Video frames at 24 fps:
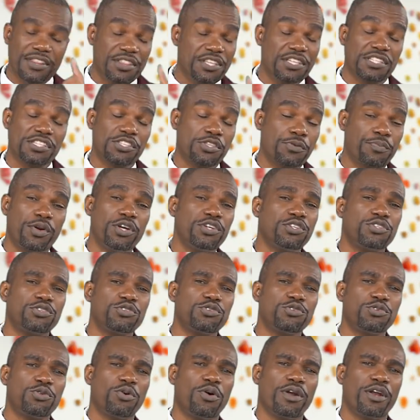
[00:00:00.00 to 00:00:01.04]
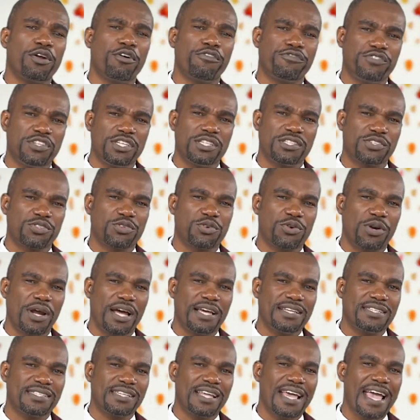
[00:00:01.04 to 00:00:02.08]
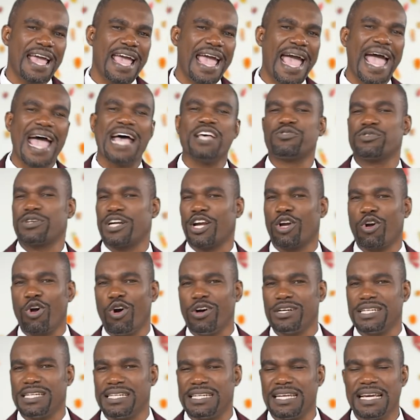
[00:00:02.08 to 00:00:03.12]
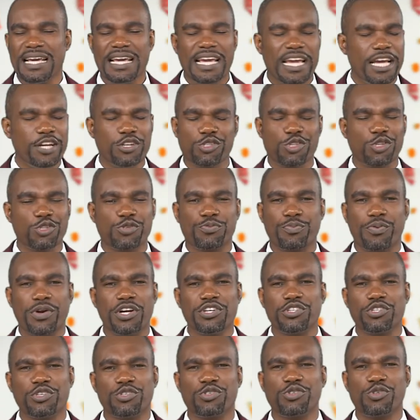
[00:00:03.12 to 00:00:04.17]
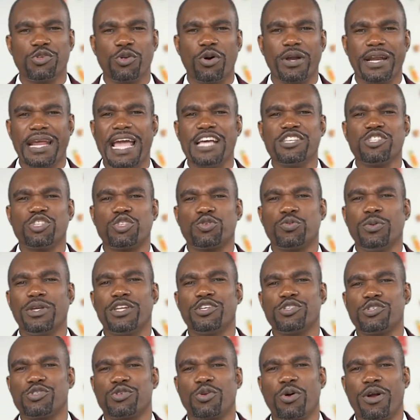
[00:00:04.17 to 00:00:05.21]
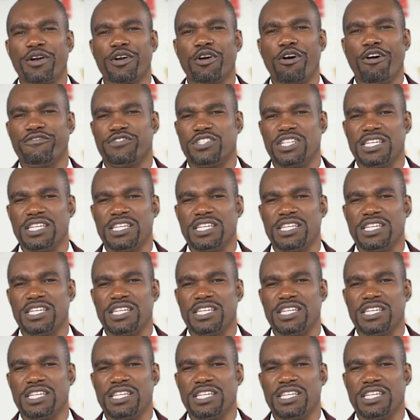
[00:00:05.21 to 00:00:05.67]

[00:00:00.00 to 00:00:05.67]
This is the precious story of Jesus Christ as recorded. It is this precious story and sweetest story of